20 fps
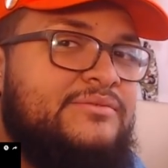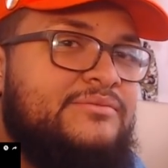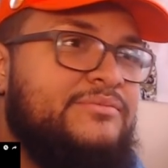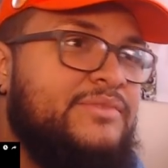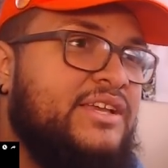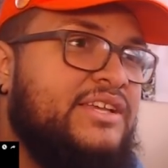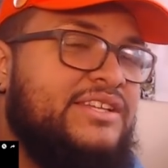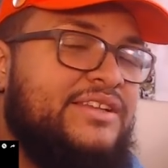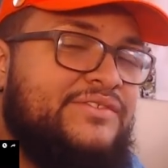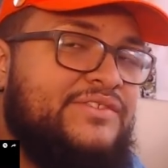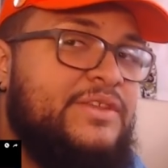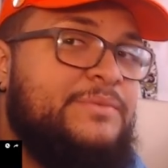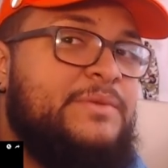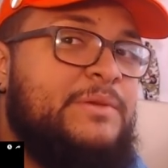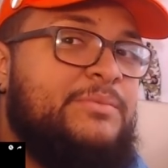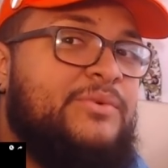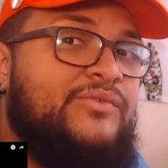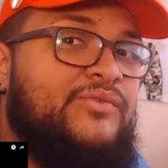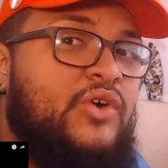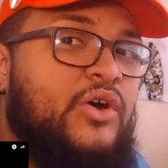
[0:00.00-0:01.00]
because I've seen
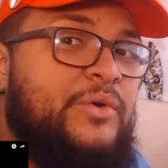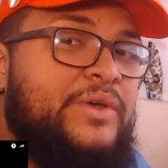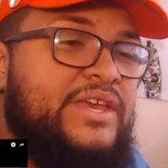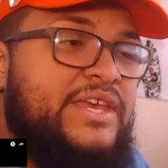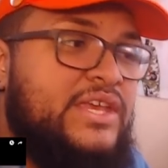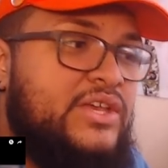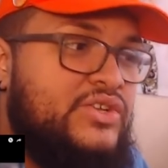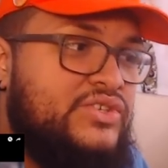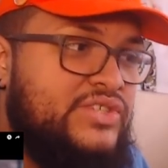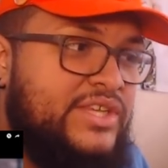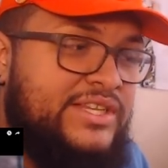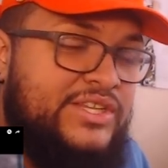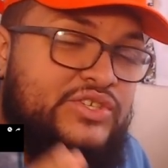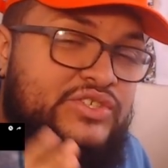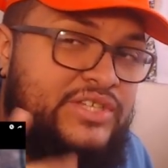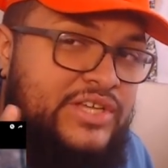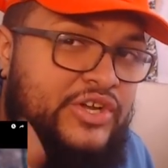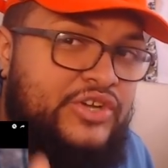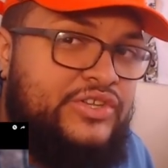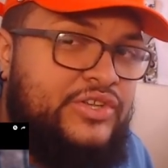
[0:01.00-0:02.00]
people fall with heels and they
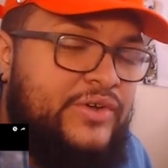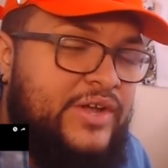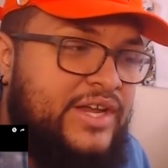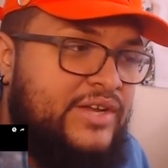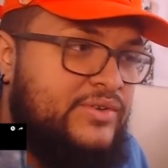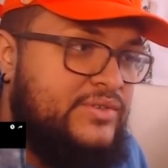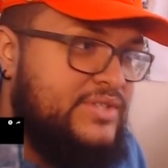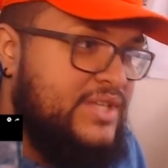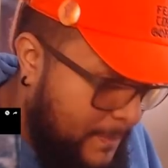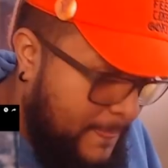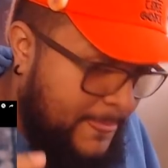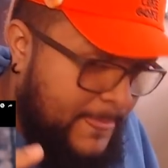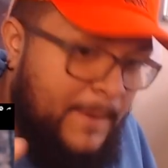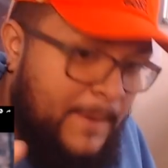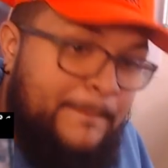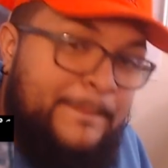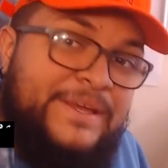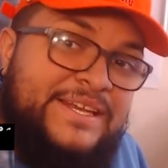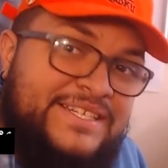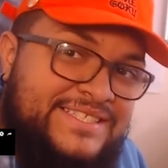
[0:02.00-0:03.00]
usually hurt their ankles.
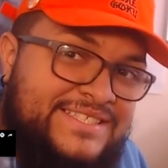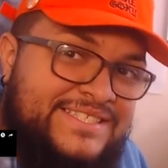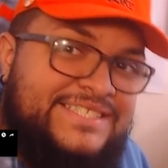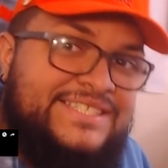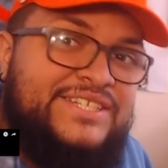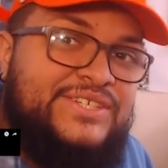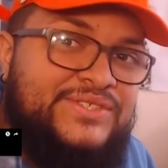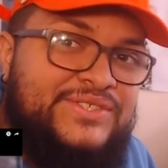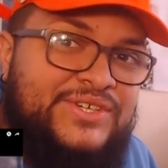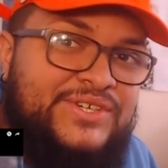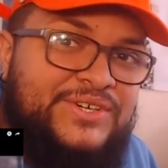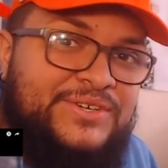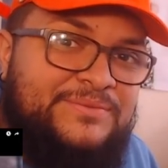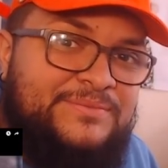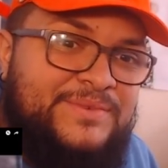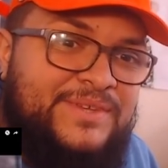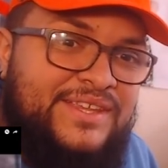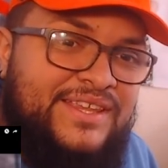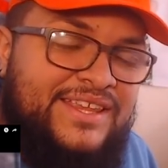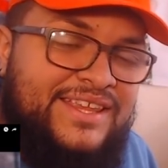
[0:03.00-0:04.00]
But it's still dope.
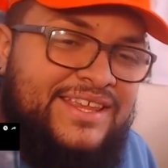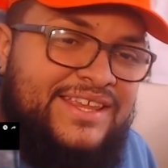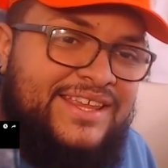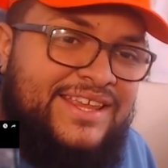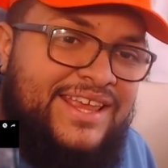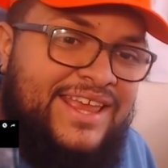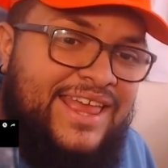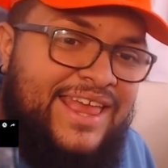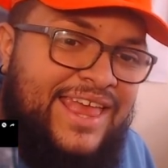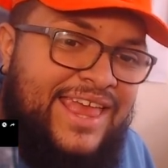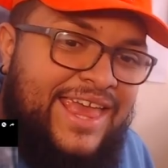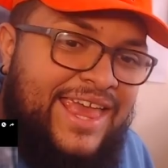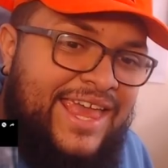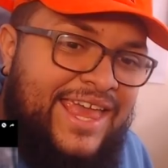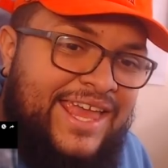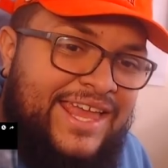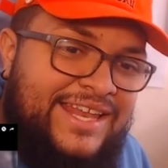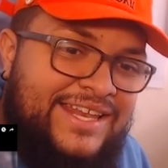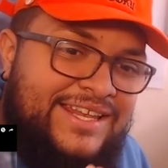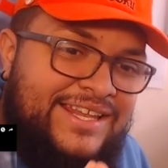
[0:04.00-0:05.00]

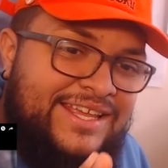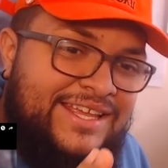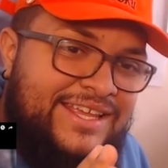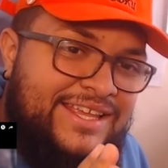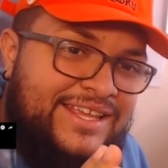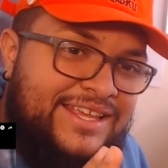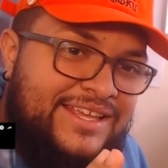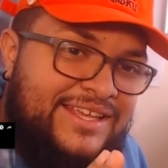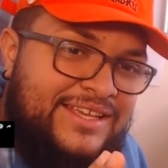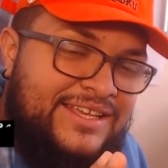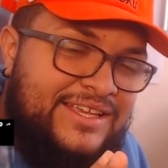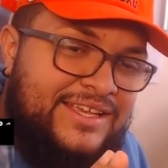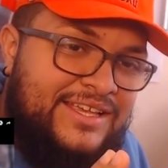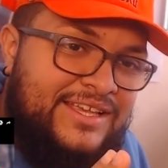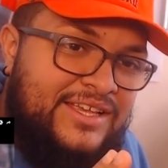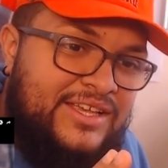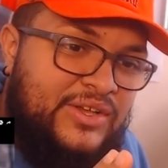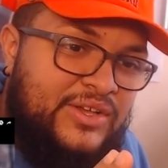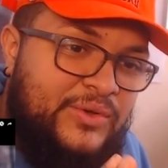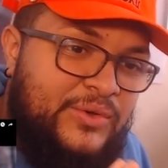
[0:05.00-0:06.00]
And
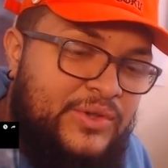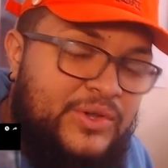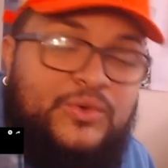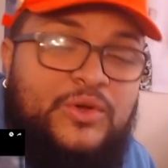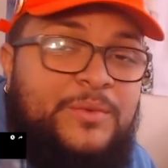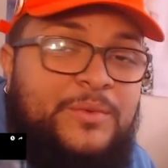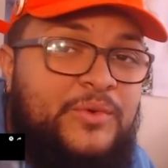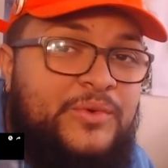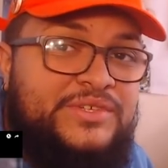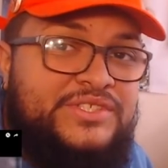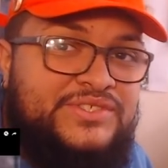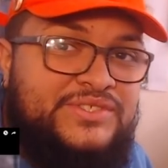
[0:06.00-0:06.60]
when a woman wears a